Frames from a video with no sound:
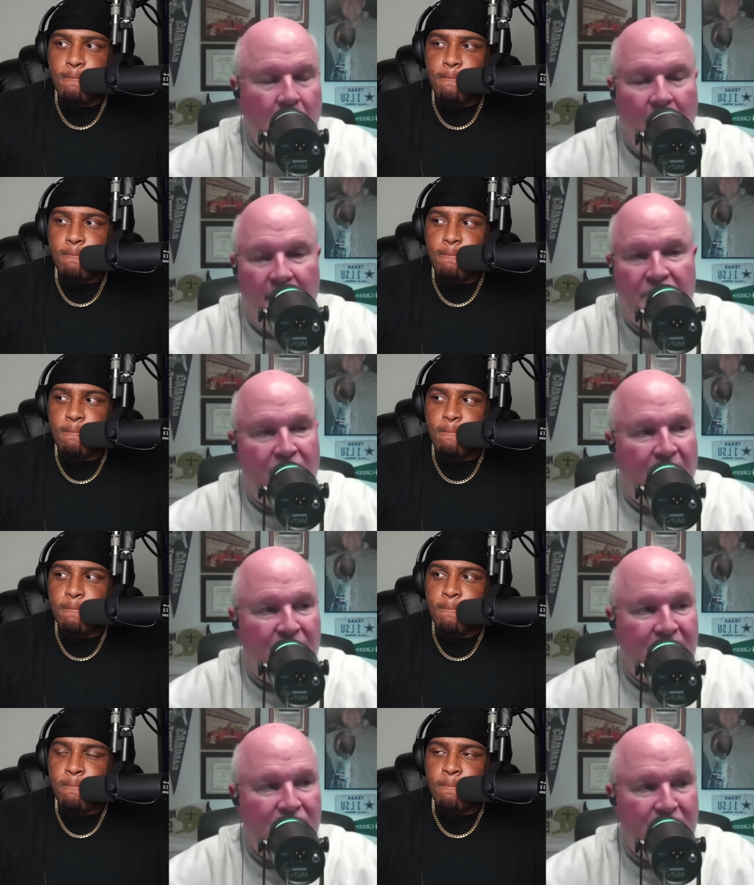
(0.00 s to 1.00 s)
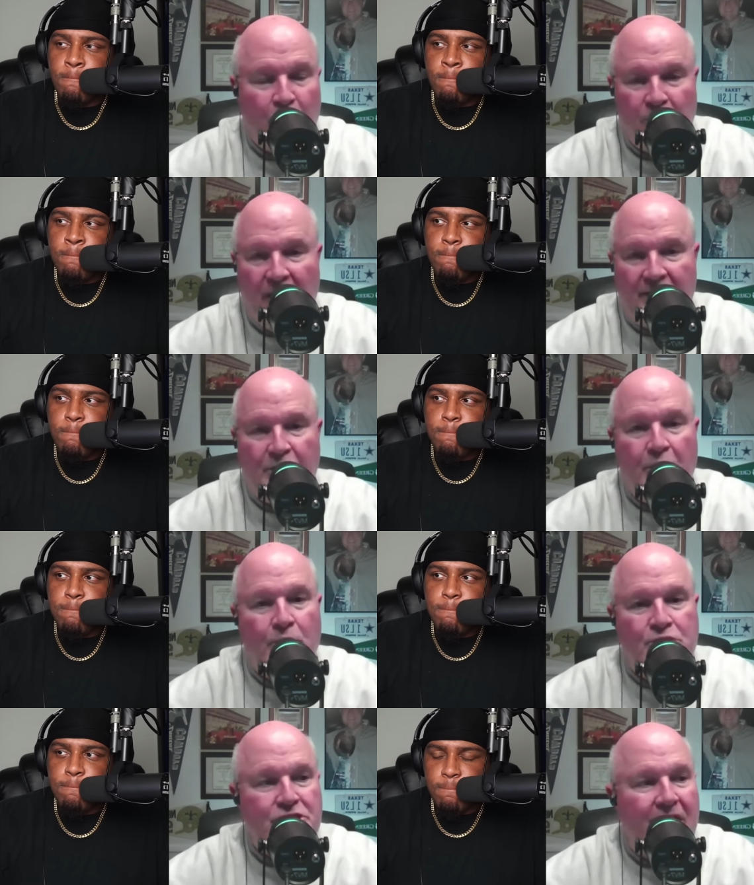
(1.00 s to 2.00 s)
Speaker 1: I think the O-line
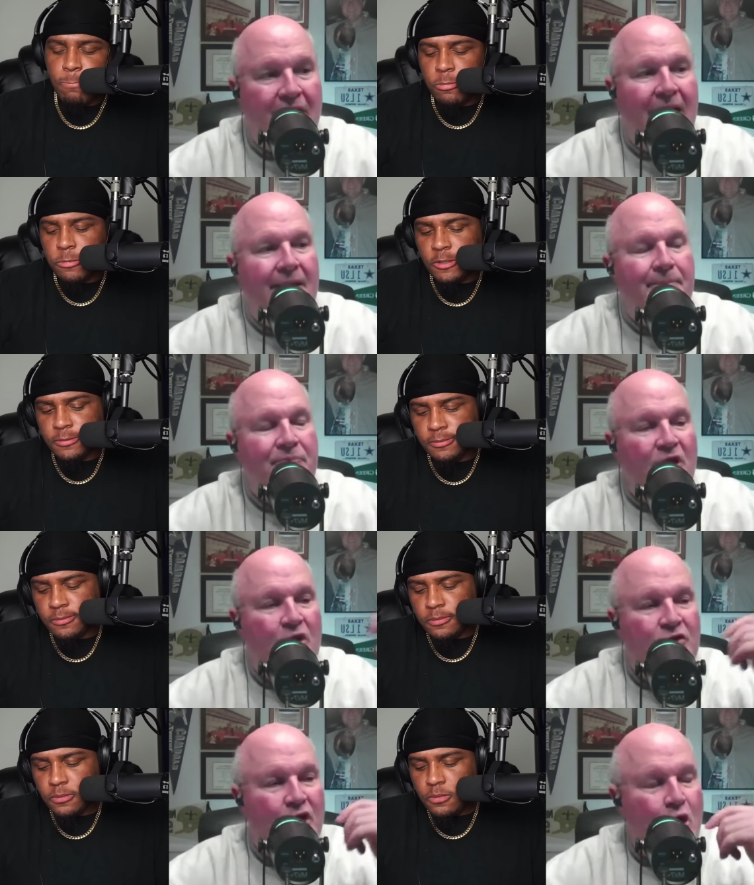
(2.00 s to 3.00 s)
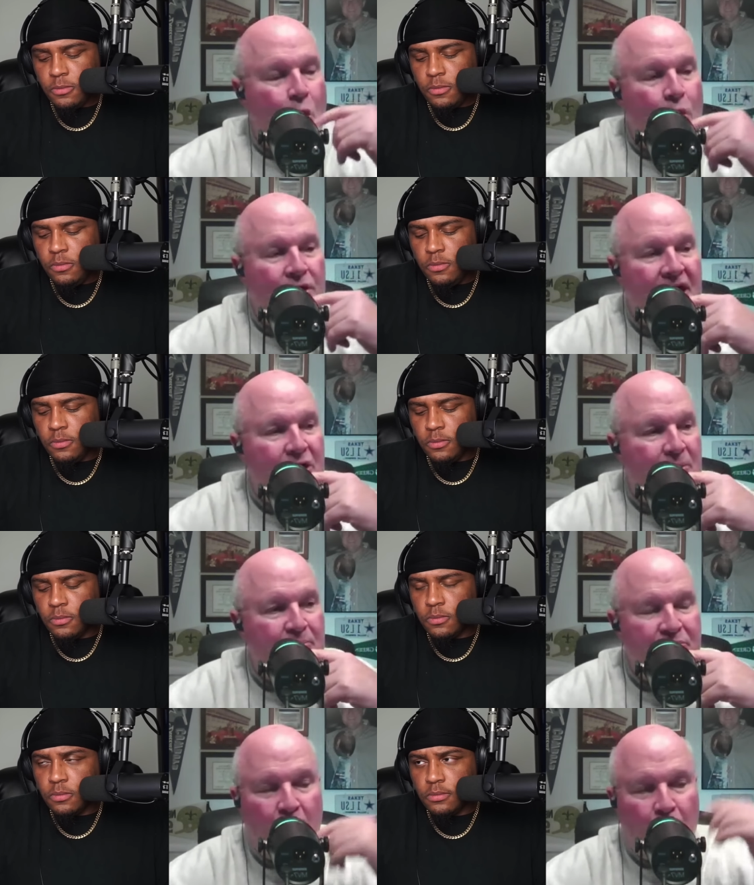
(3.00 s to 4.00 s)
coach. The coordinator,
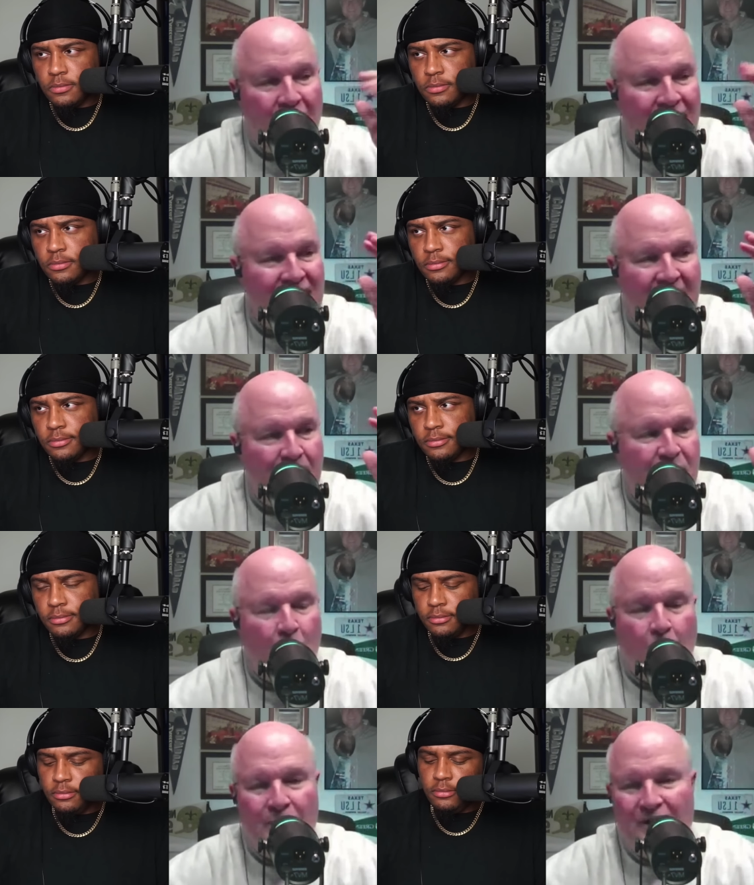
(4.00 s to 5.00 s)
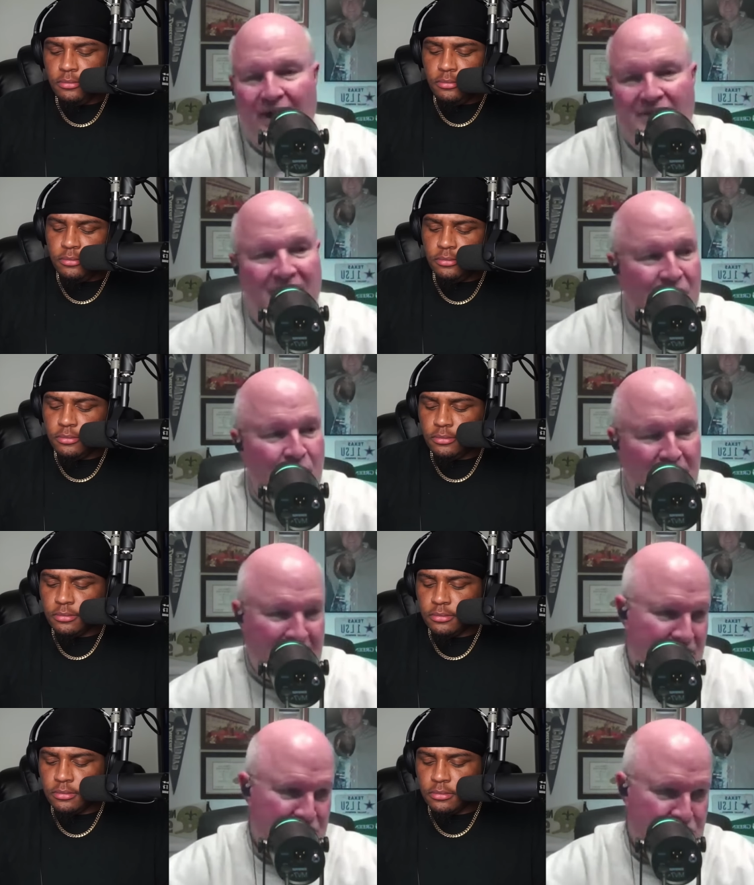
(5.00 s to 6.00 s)
the run game coordinator, I think we
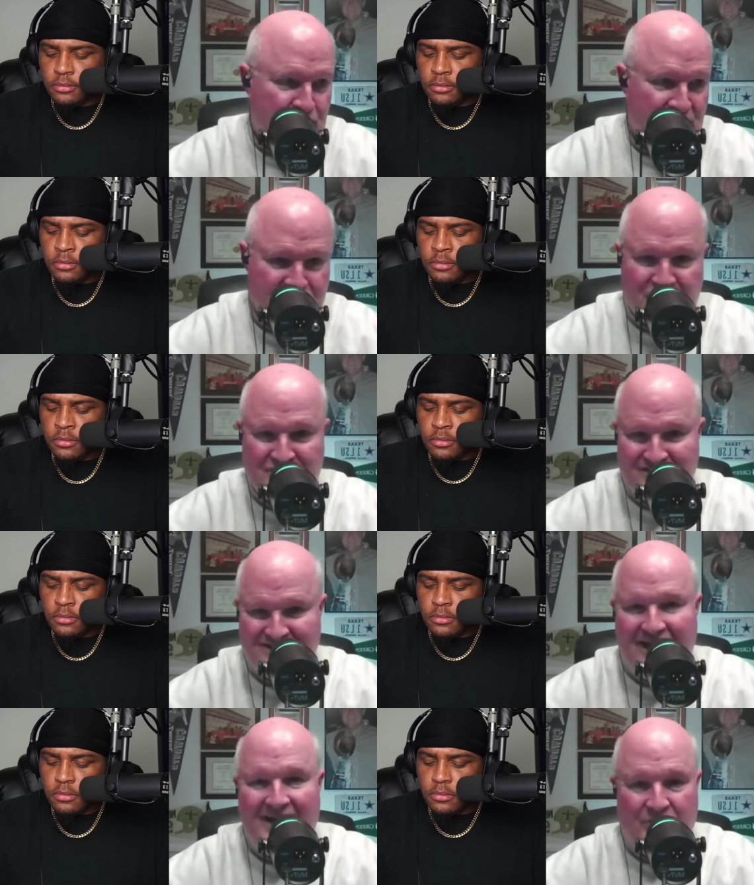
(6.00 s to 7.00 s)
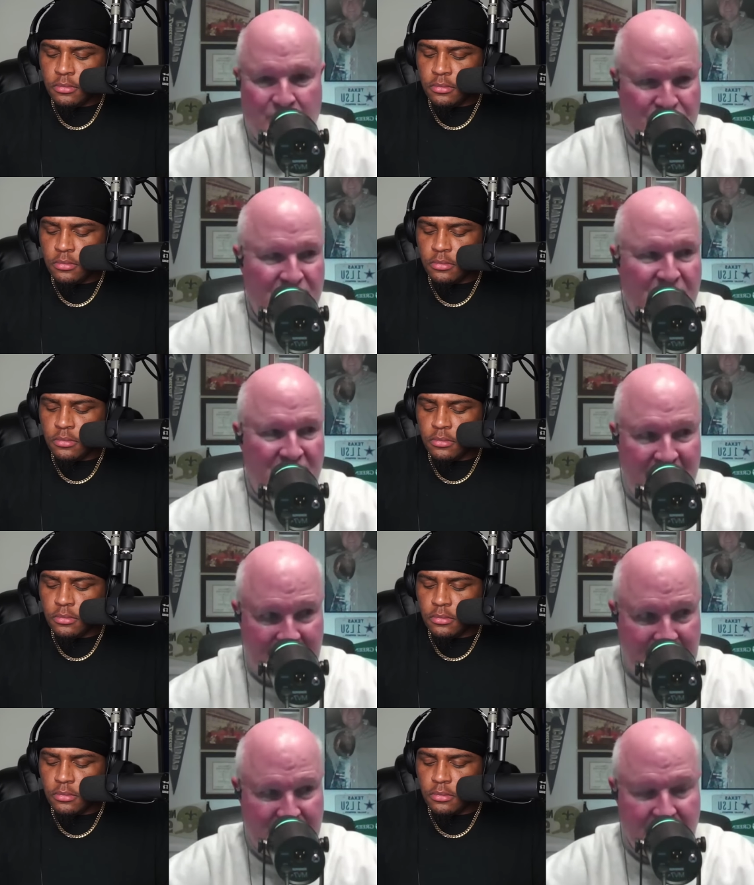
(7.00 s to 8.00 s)
get too much into titles of
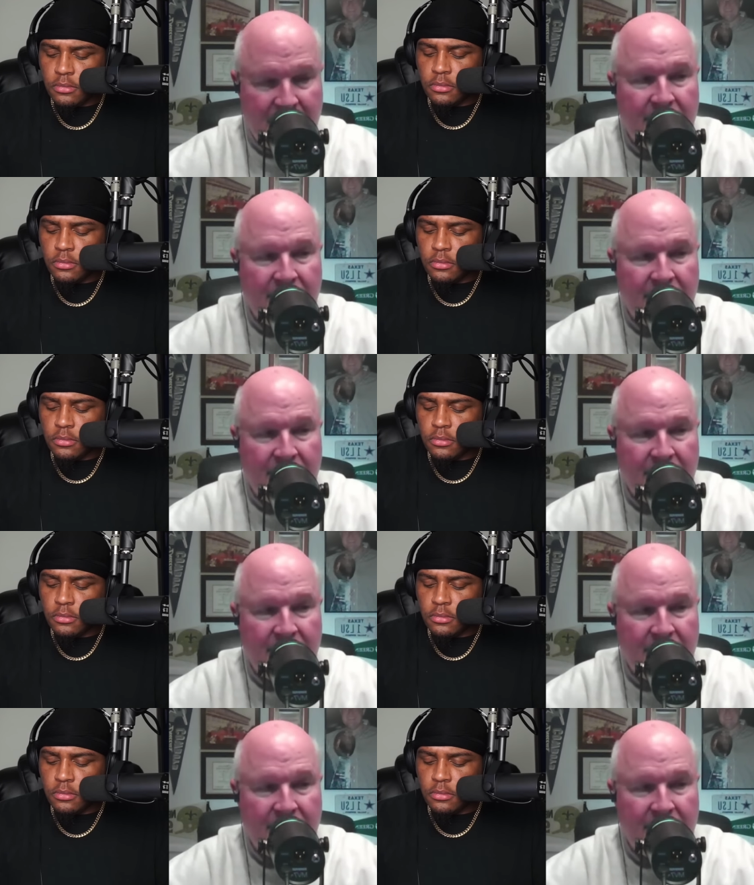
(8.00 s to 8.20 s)
things.